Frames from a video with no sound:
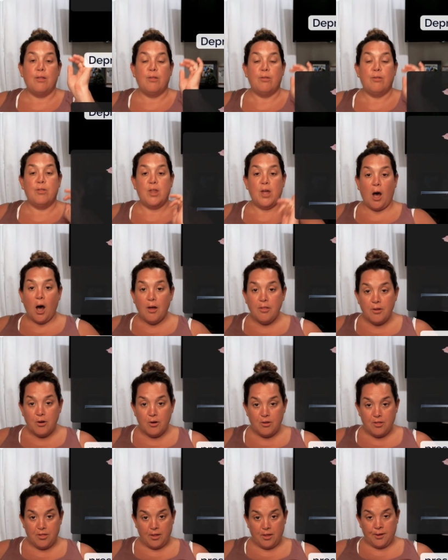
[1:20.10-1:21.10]
The other
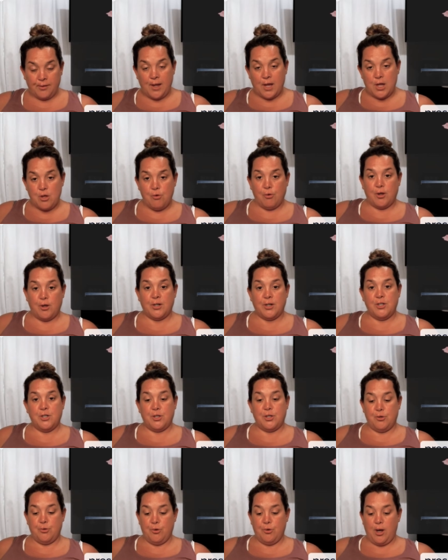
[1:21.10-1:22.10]
thing that you can
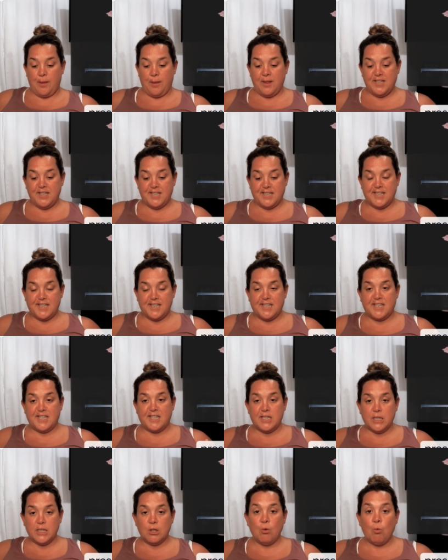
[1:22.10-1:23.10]
do, and this is
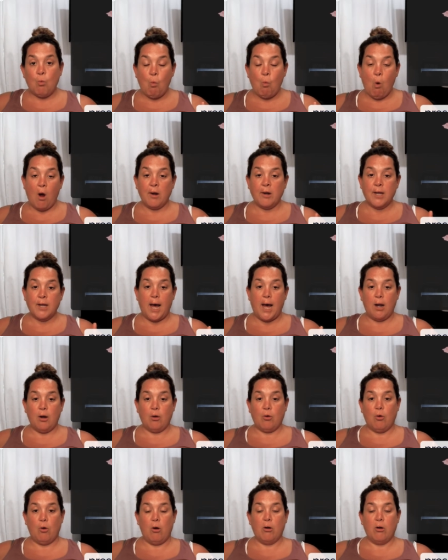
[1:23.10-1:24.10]
still one
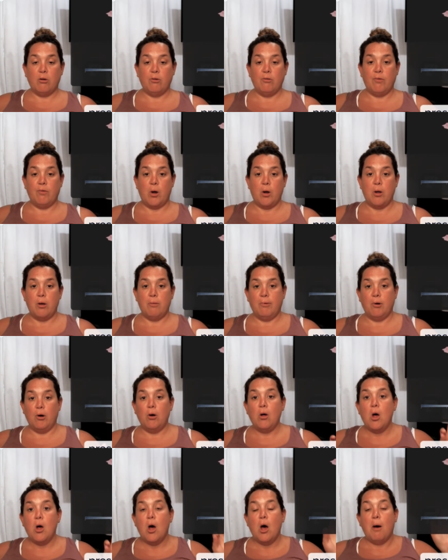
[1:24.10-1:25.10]
categorical variable,